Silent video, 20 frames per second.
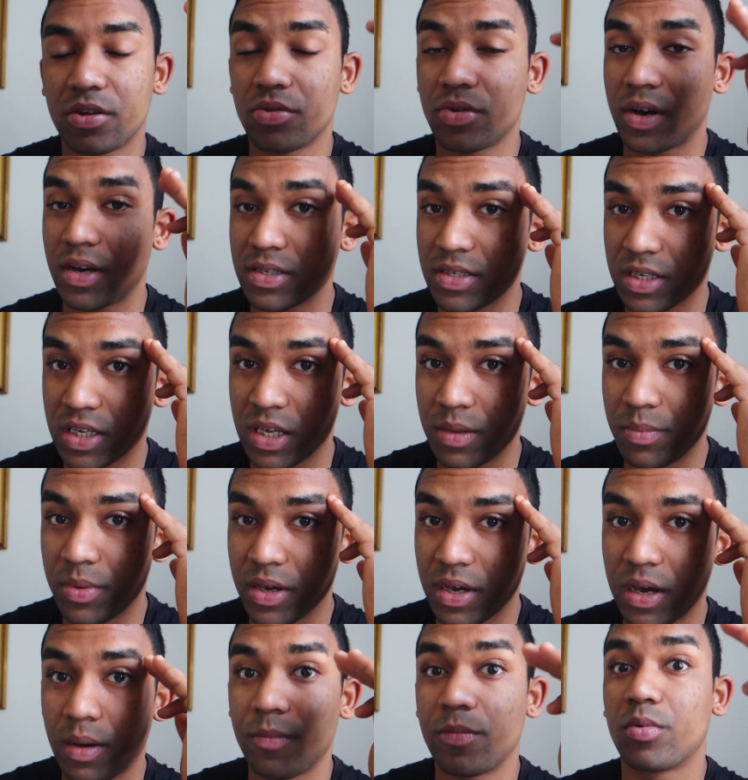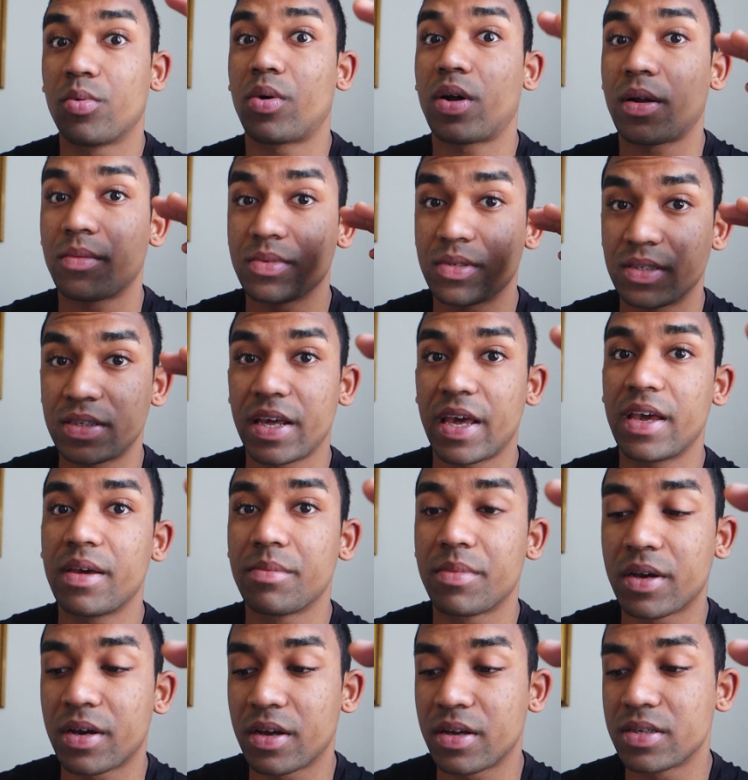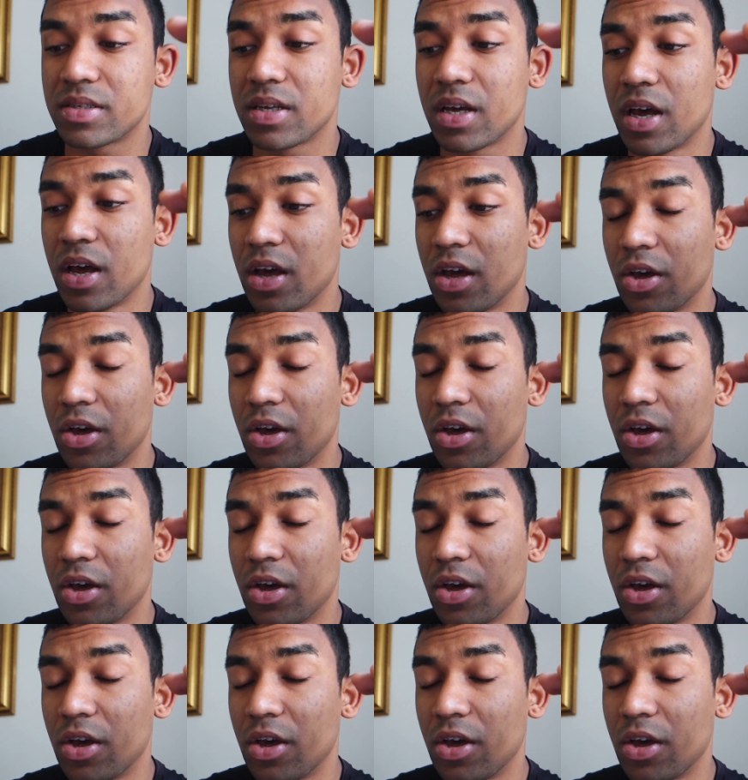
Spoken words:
You guys are keeping up with what I'm saying, because